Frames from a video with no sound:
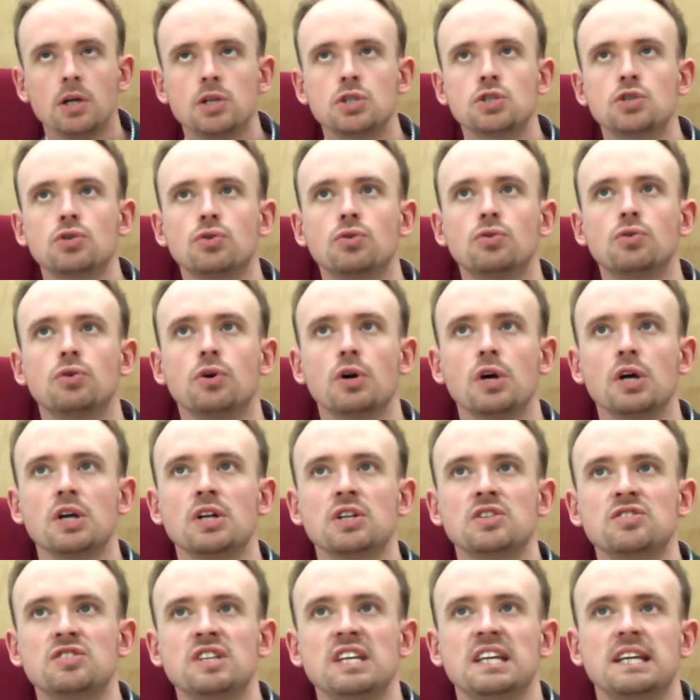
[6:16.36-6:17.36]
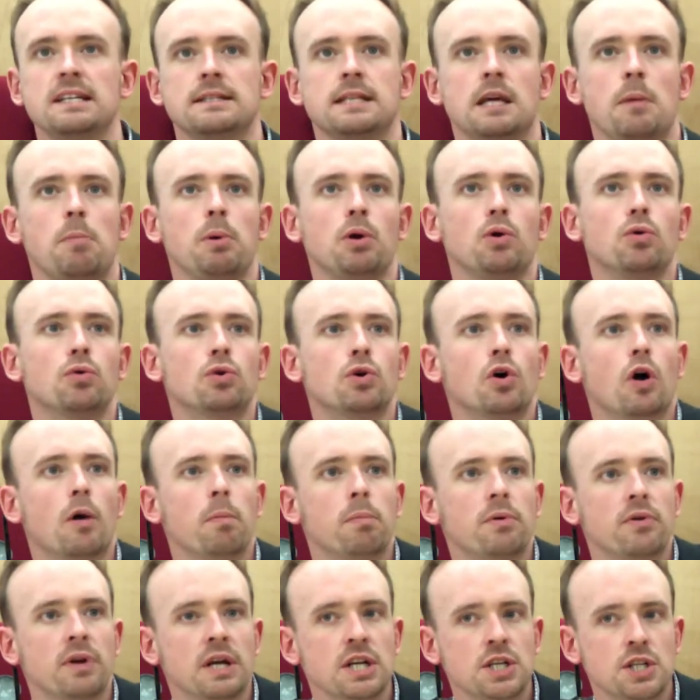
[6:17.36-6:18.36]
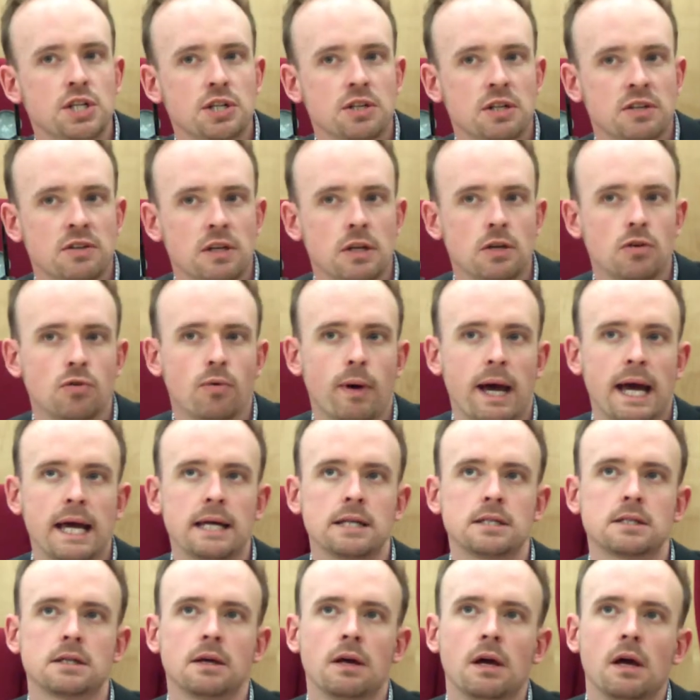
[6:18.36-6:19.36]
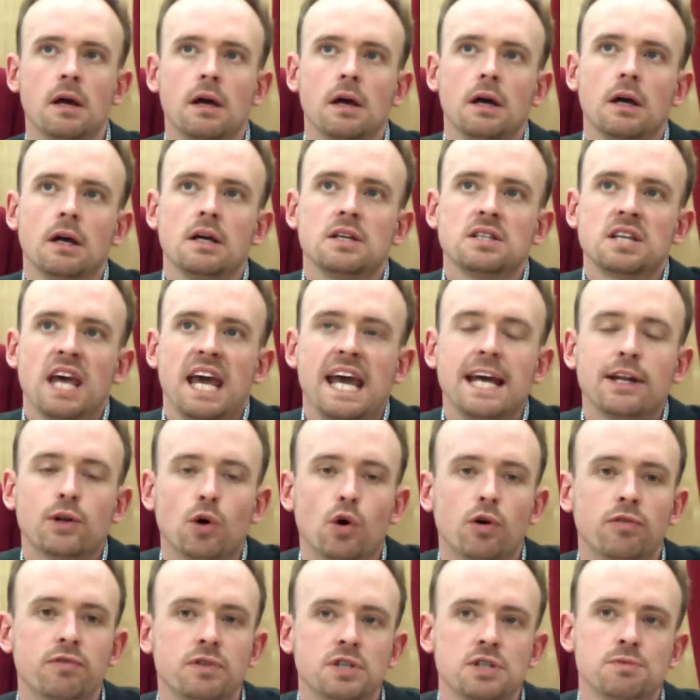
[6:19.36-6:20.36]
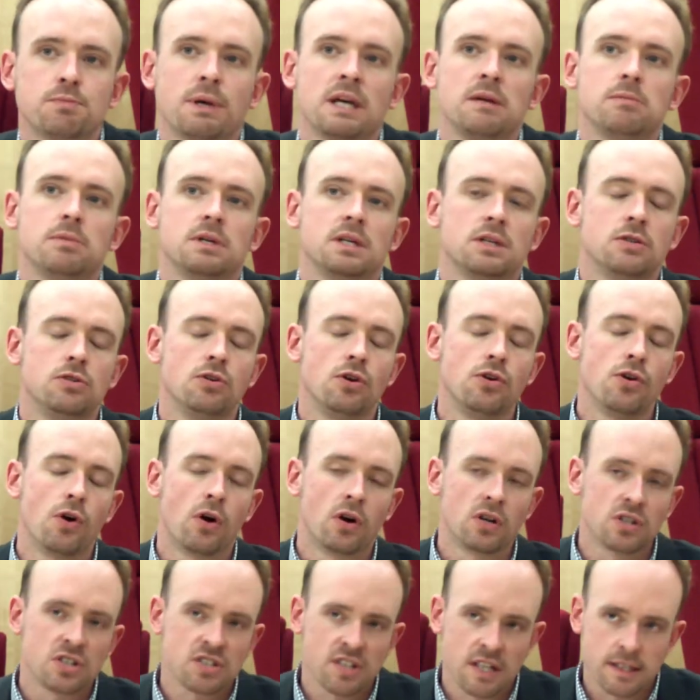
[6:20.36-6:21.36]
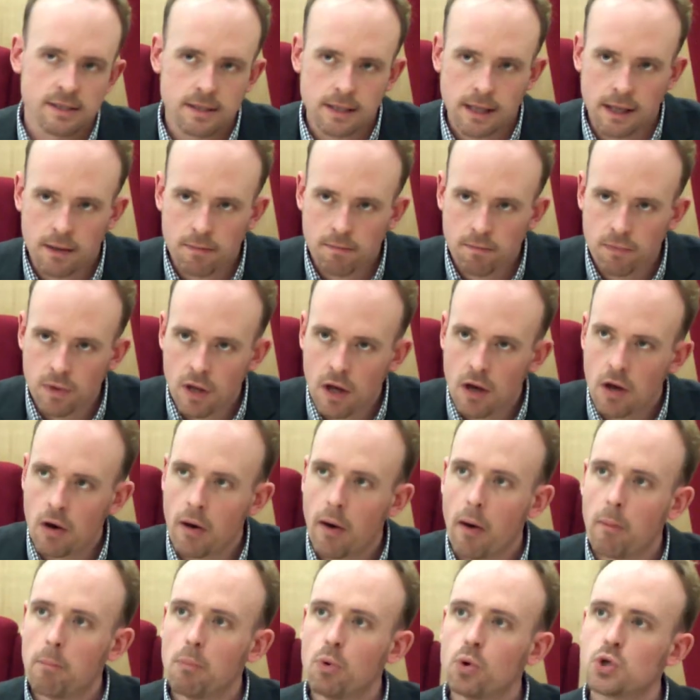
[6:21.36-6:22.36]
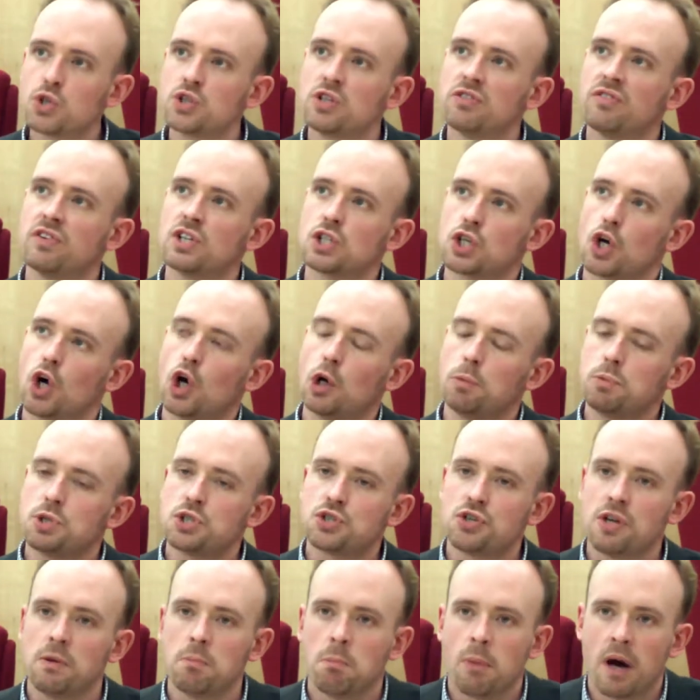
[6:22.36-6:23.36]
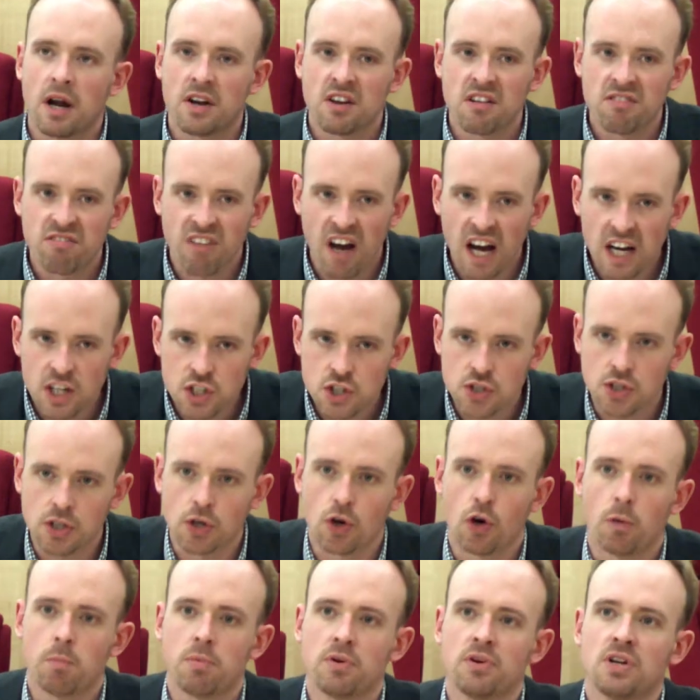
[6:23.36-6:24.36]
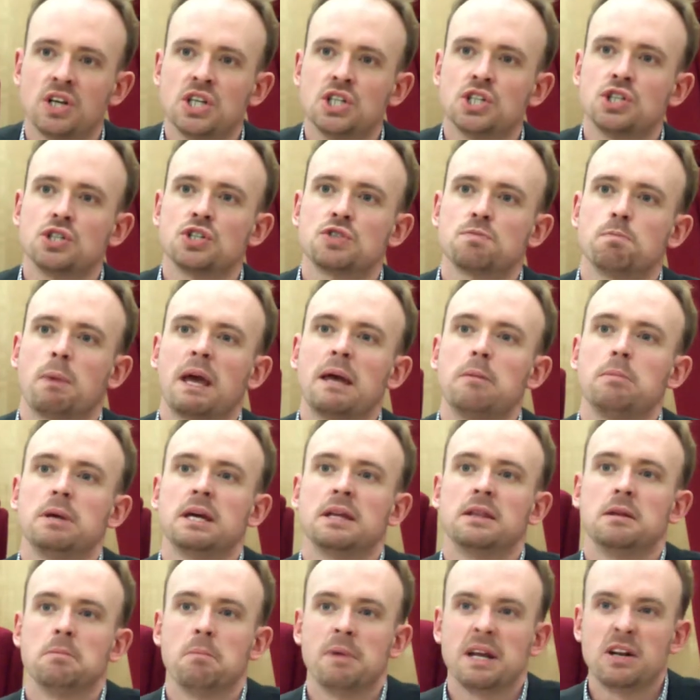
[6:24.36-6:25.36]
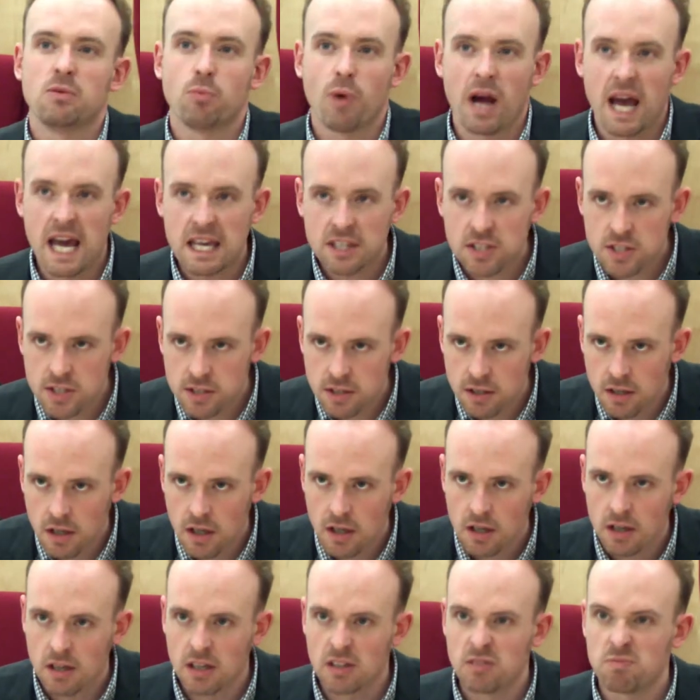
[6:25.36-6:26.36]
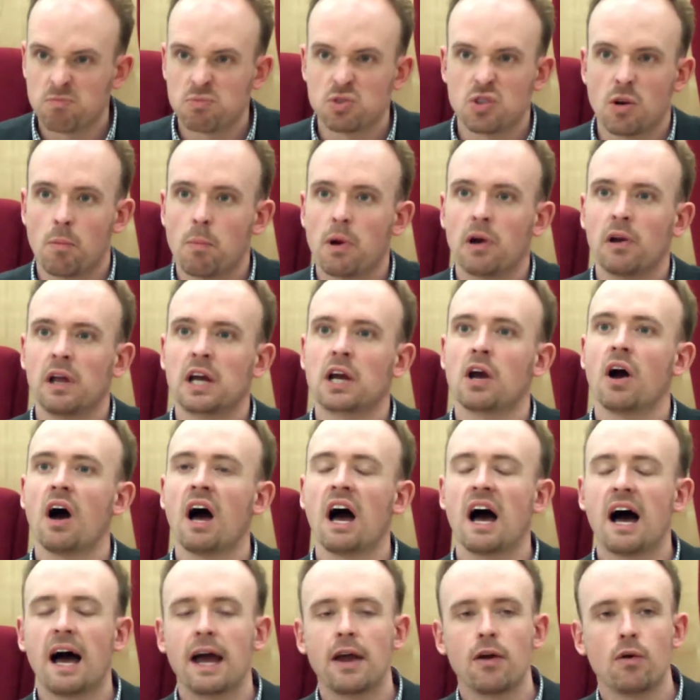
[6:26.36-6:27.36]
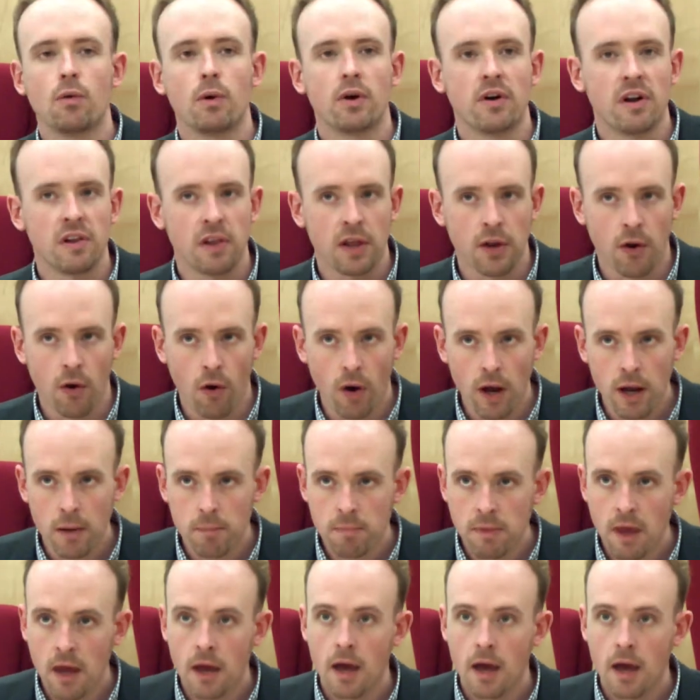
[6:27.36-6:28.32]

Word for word: So, take a typical corporation in the US, its head office might be in New York City, most of its upstream manufacturing operations might be in the Midwest, in somewhere like Ohio or Illinois,